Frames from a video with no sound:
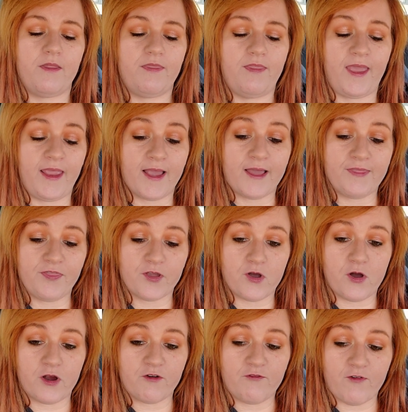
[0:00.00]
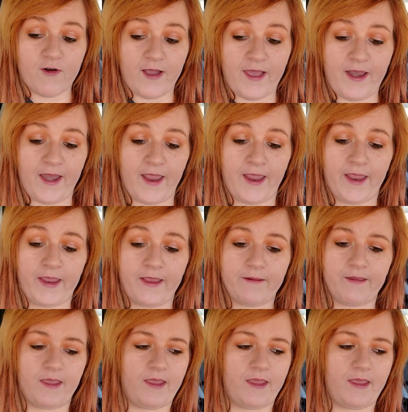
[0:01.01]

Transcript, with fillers: they got the car Friday,